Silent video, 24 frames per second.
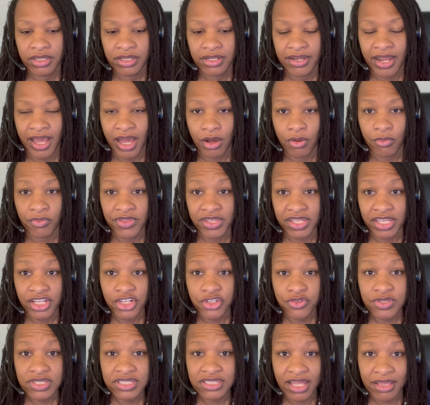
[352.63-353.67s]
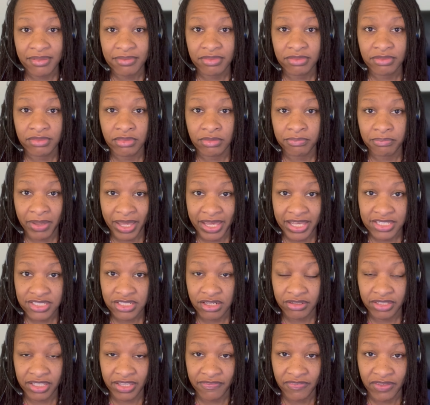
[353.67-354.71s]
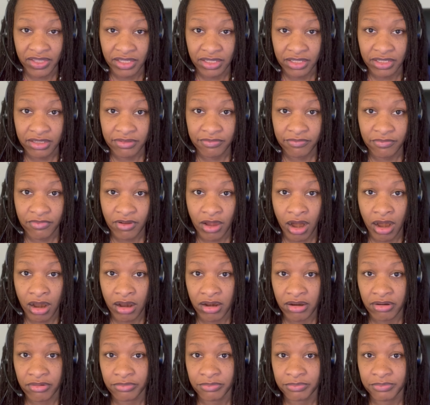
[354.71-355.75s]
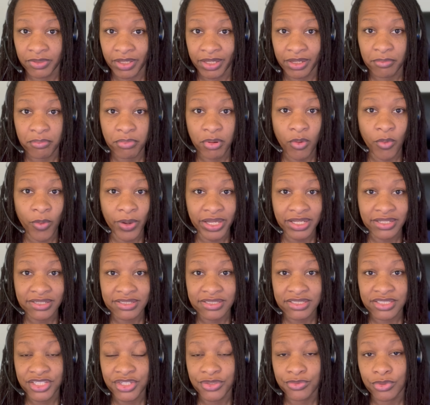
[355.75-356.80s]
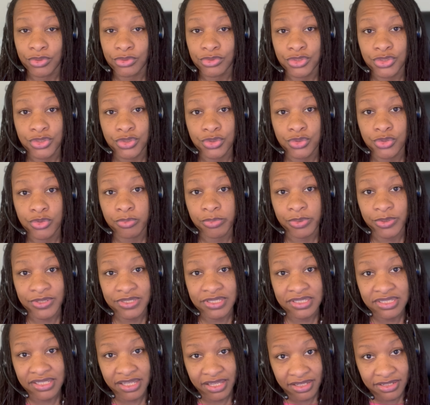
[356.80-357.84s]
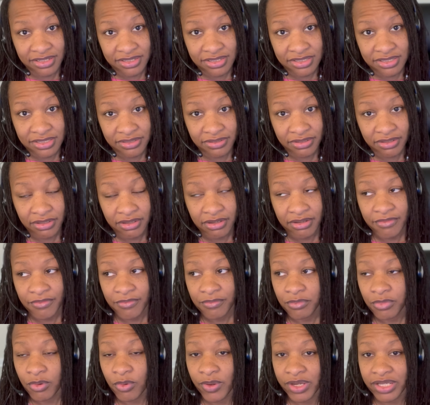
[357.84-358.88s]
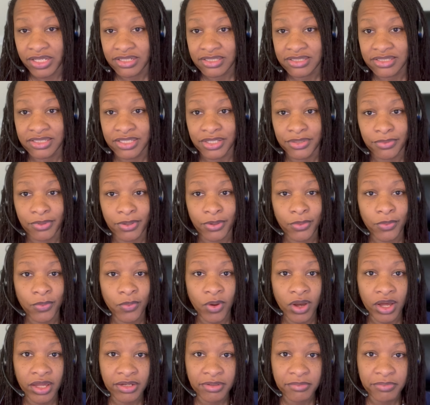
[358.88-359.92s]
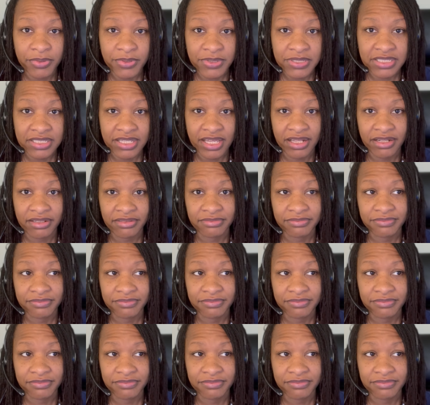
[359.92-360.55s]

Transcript: Now, the interest that banks are giving are like 0.02%, 0.01%.